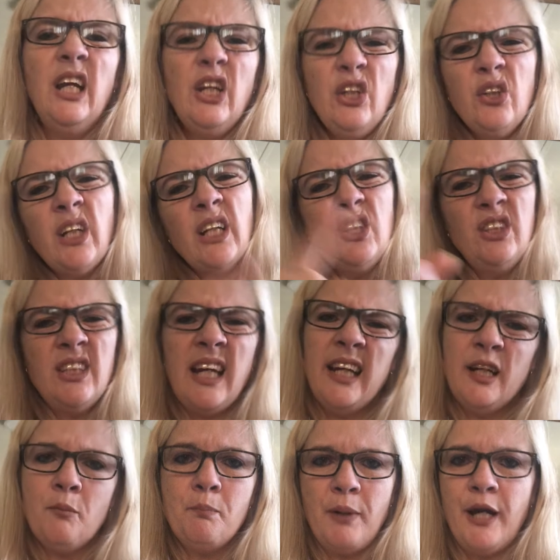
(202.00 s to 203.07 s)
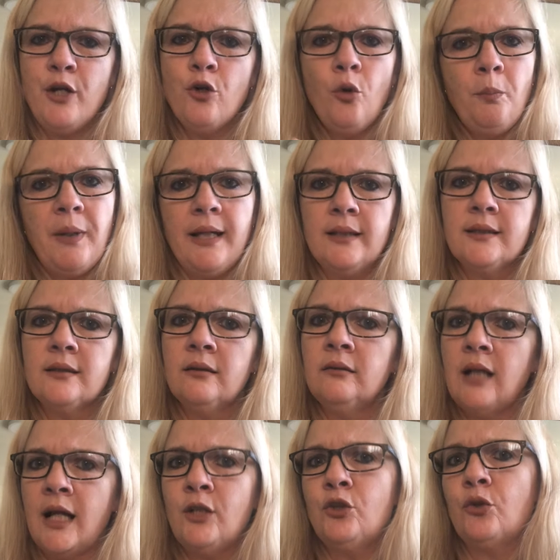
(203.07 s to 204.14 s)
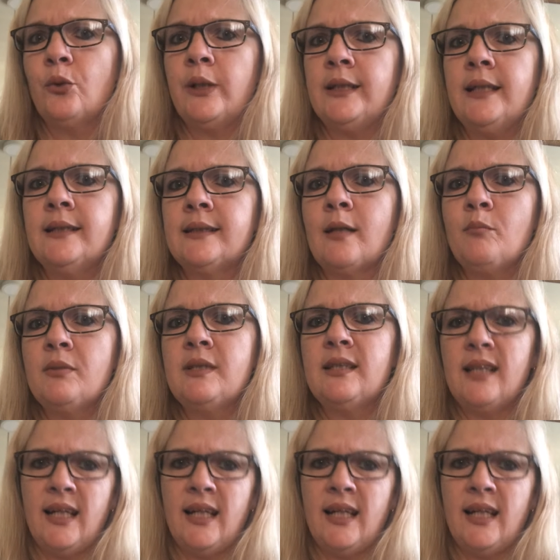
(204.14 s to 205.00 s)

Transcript: You can take a pen or pencil and draw it on